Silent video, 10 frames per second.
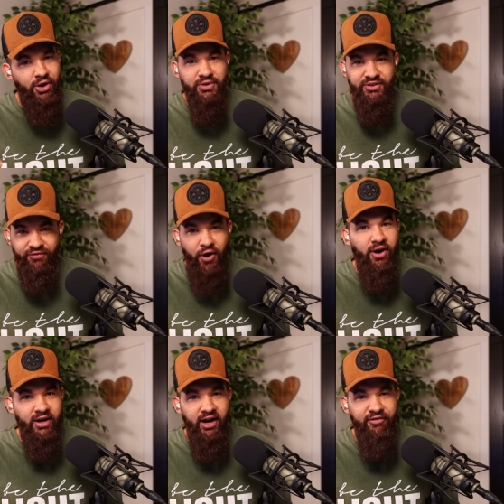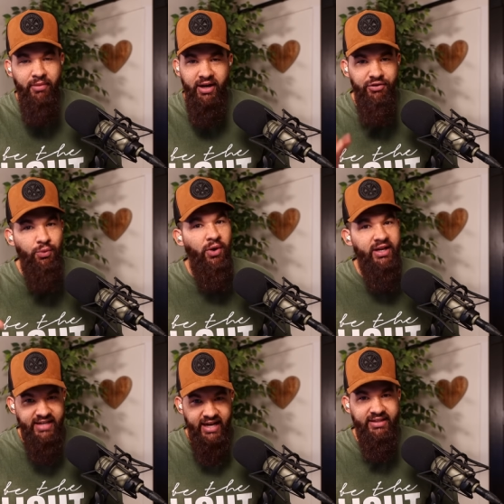goes far enough. But if you
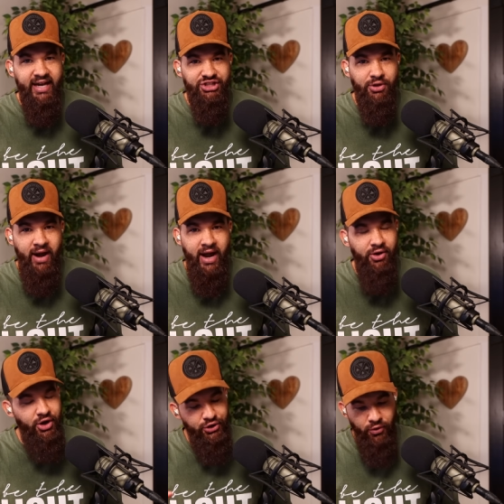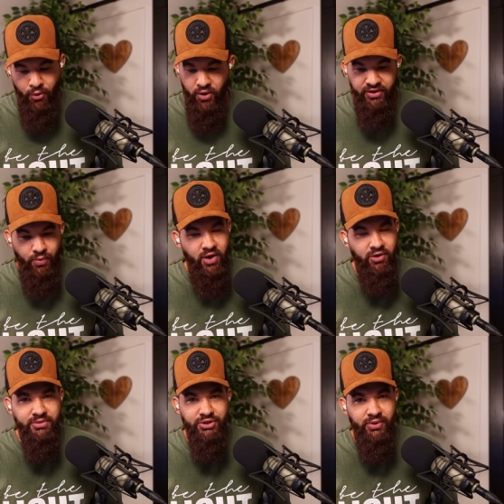want to take it the extra mile, you're more than
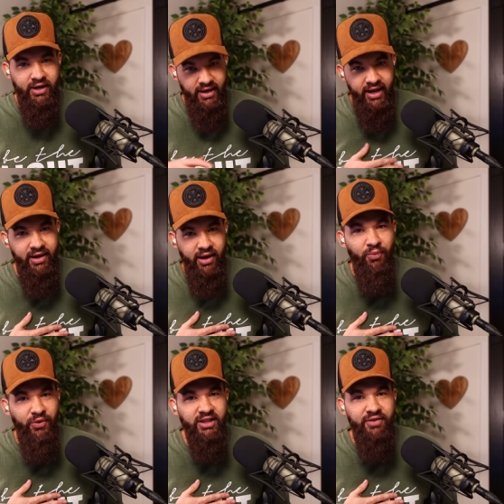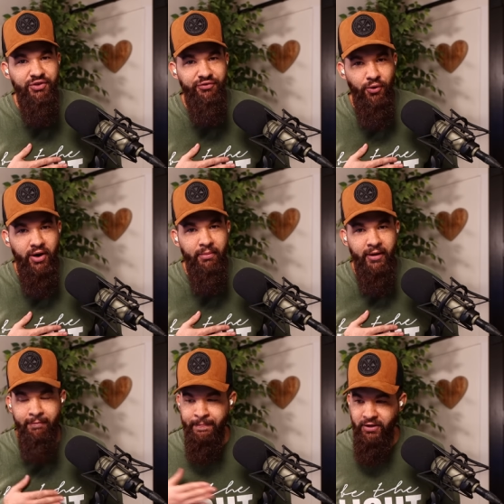welcome to, and, and, and we love you for it.
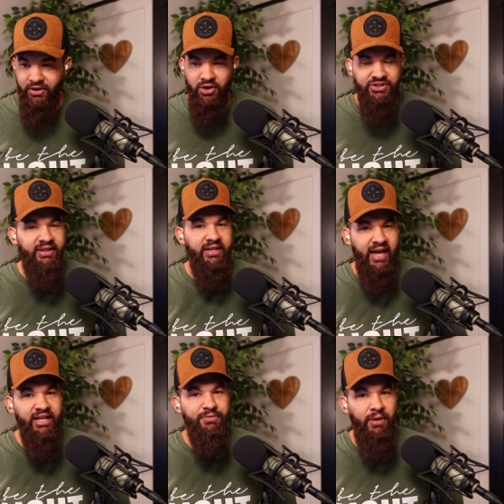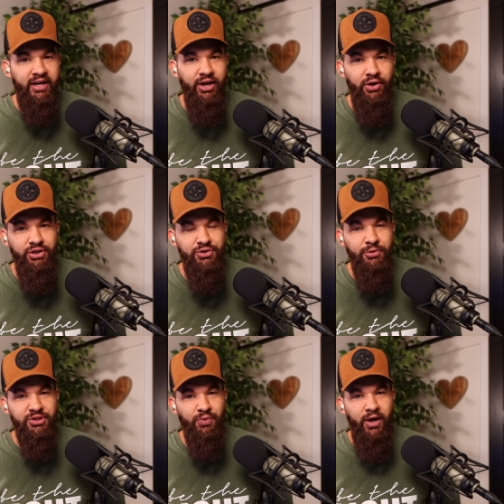But you can also hit the thanks button here on
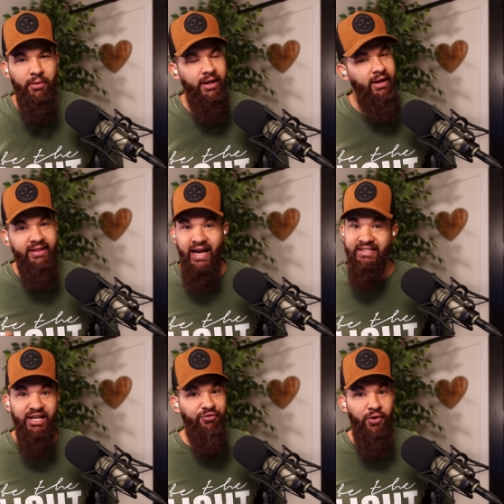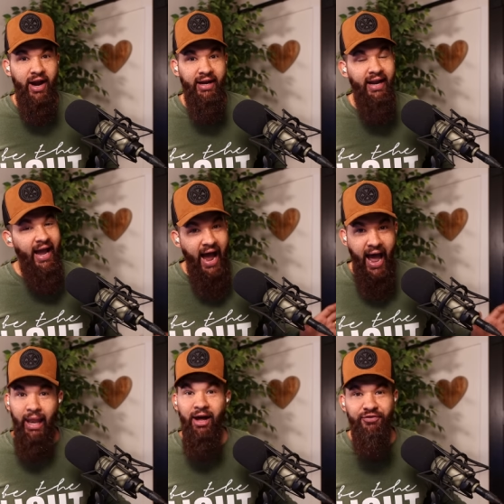YouTube as well. But that's enough ranting.
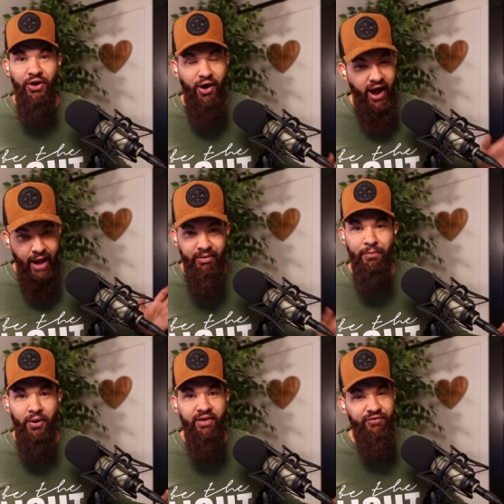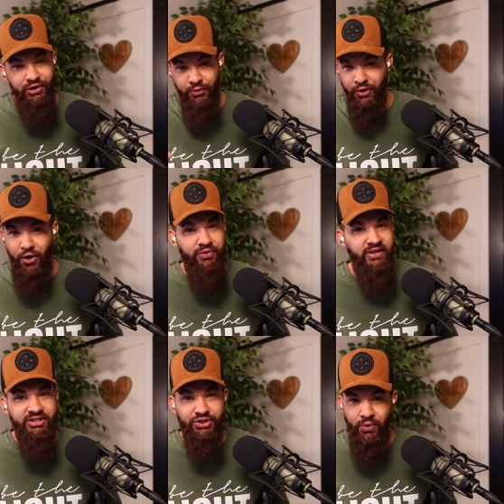I love y'all. I'll be praying for you and all
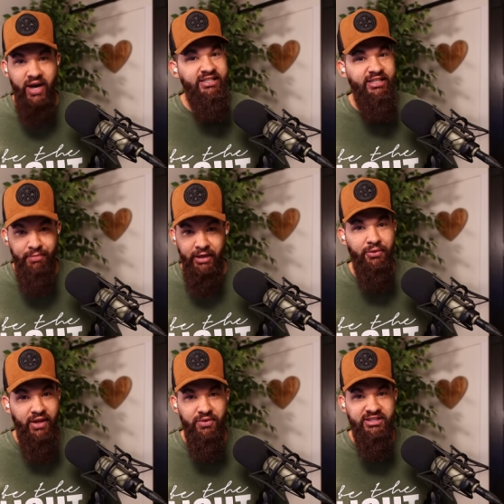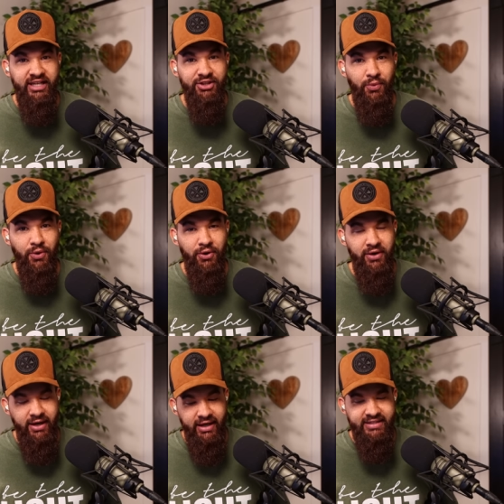these crazy people that we see in the
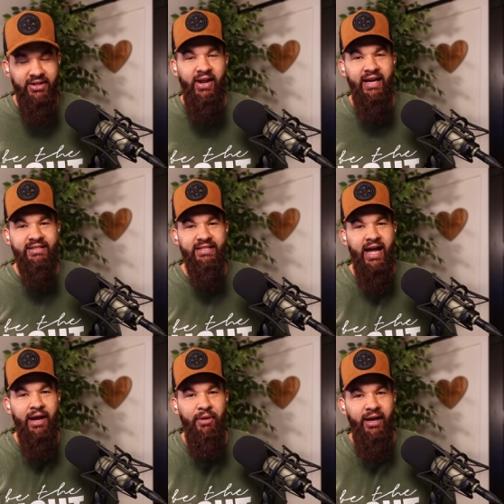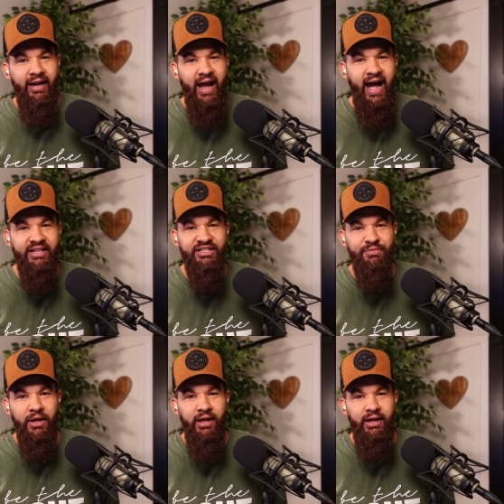world. Until next next time,
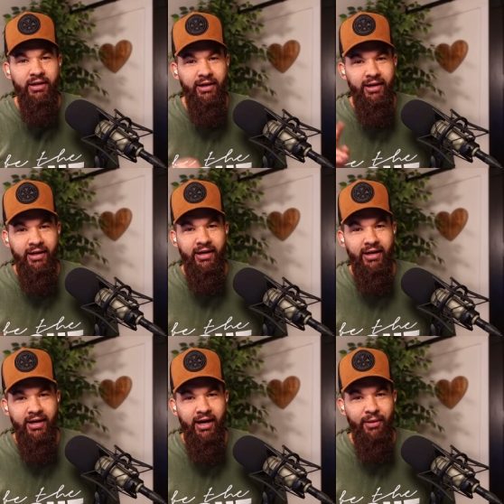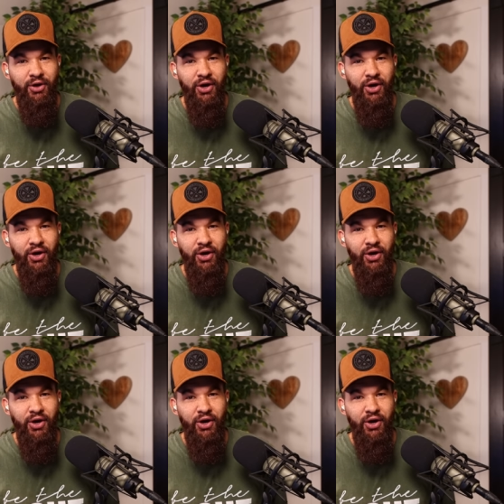Godspeed. I'm